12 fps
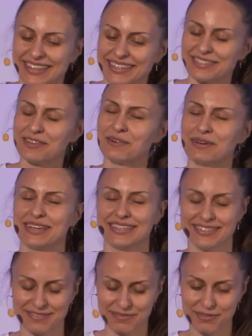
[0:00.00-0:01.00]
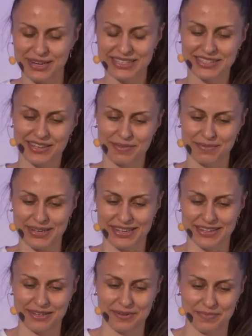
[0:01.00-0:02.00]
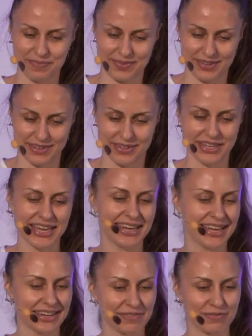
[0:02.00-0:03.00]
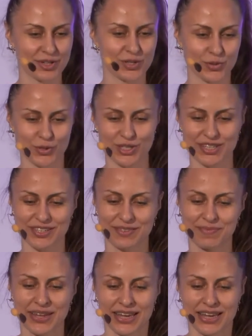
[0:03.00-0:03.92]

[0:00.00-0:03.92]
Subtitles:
let's go and create some Knative resources.